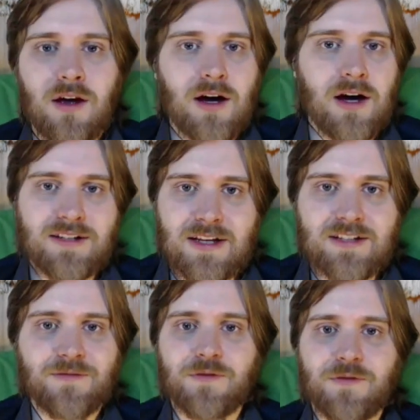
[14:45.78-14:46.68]
Days of
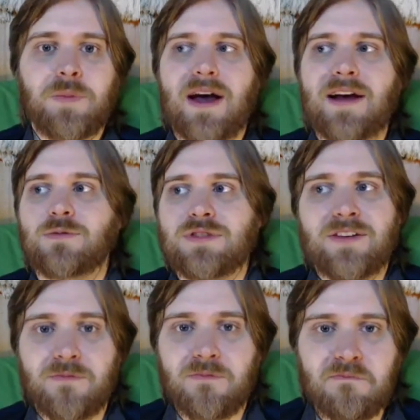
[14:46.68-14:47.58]
Future Past was
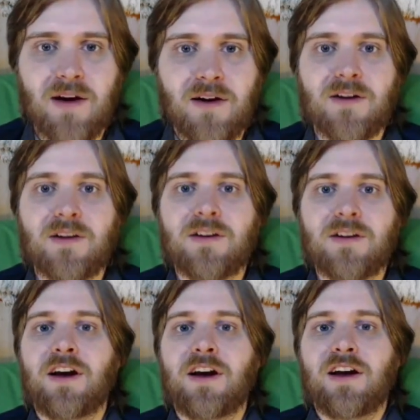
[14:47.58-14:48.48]
even better,
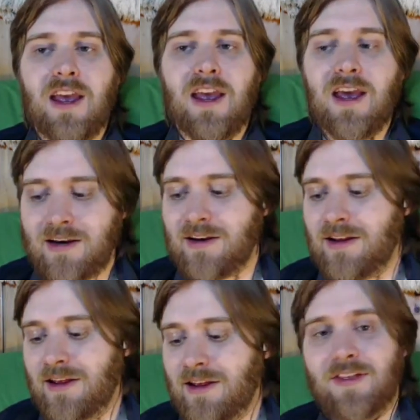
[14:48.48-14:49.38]
and
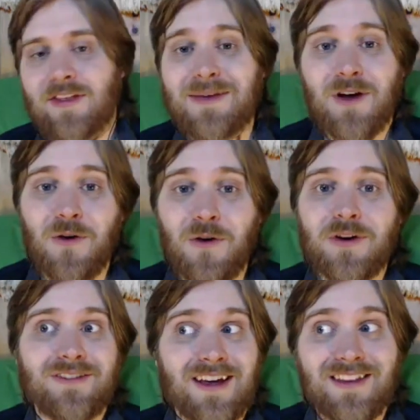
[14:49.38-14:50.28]
if they keep
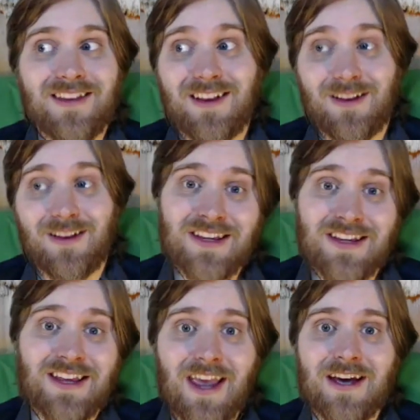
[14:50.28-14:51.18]
going, and it looks like they
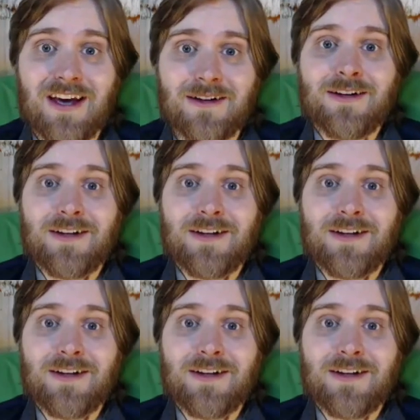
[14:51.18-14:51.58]
can,